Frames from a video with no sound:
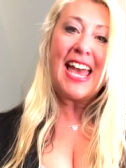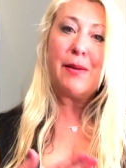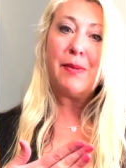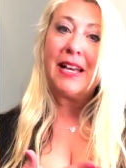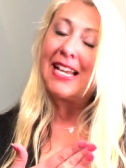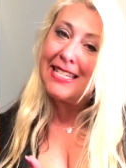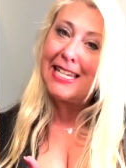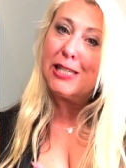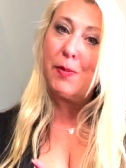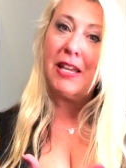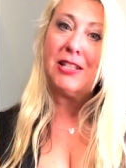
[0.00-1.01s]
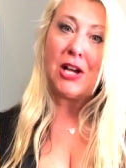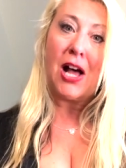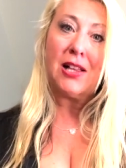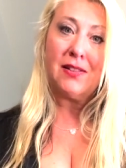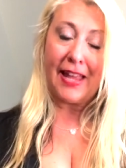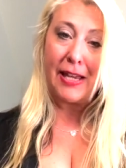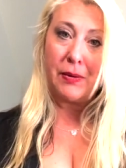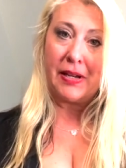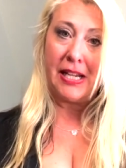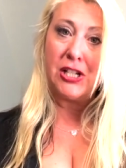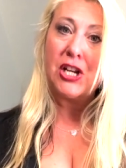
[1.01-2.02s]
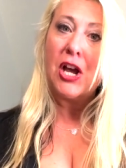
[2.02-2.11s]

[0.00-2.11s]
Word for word: and because they speak dog language,